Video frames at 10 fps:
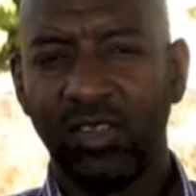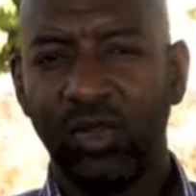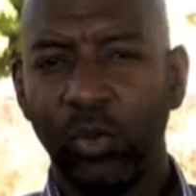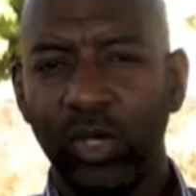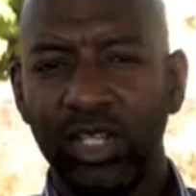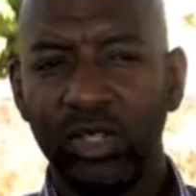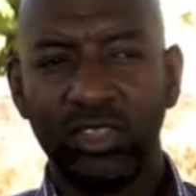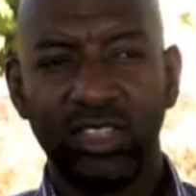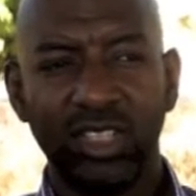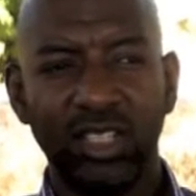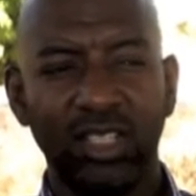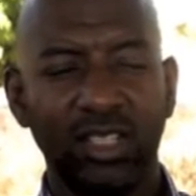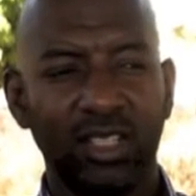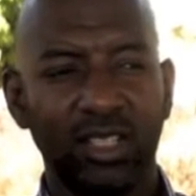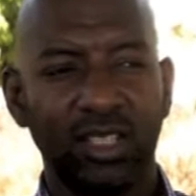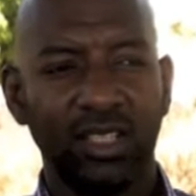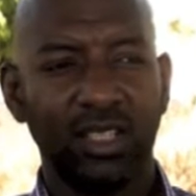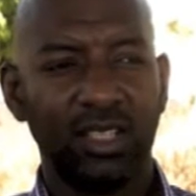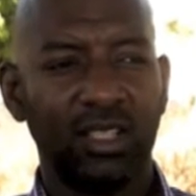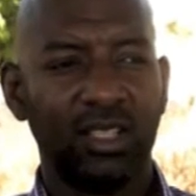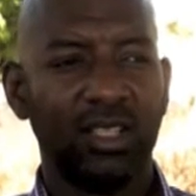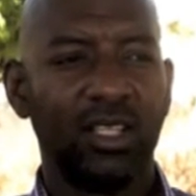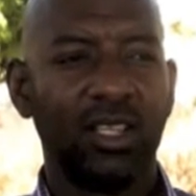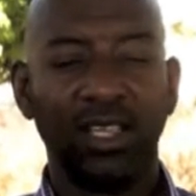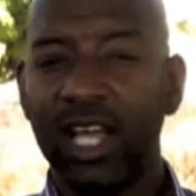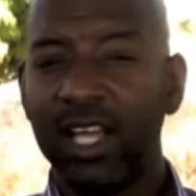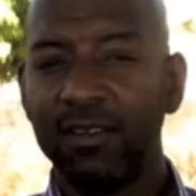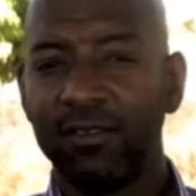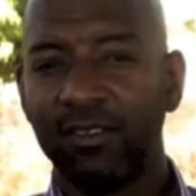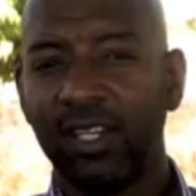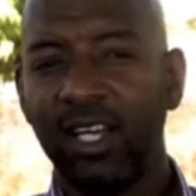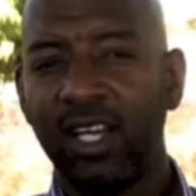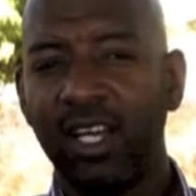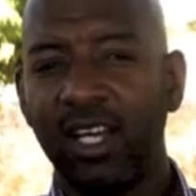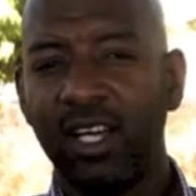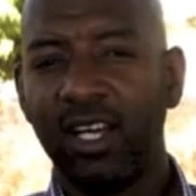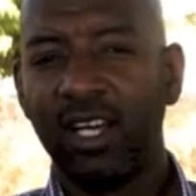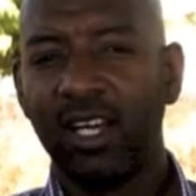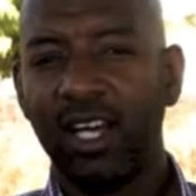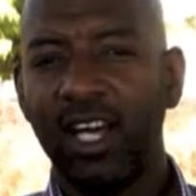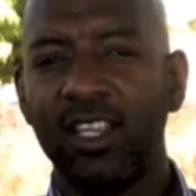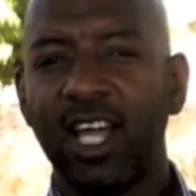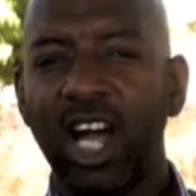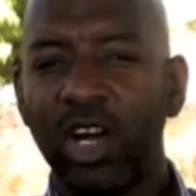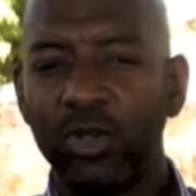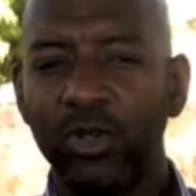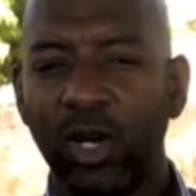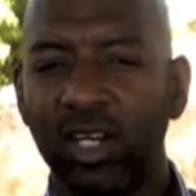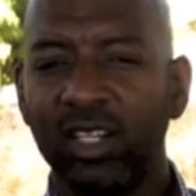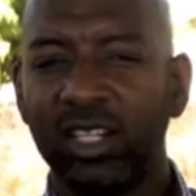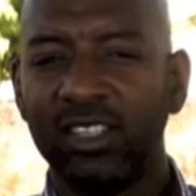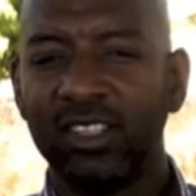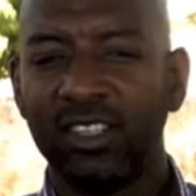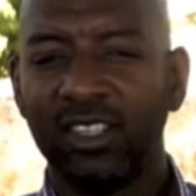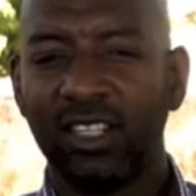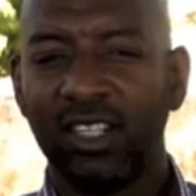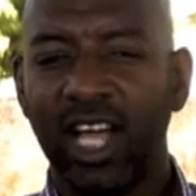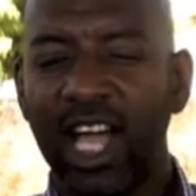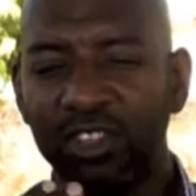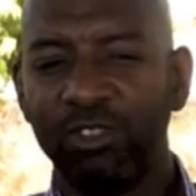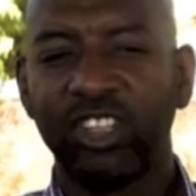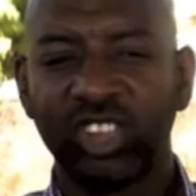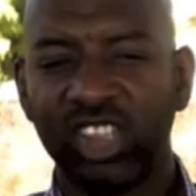the way you see life, and how you address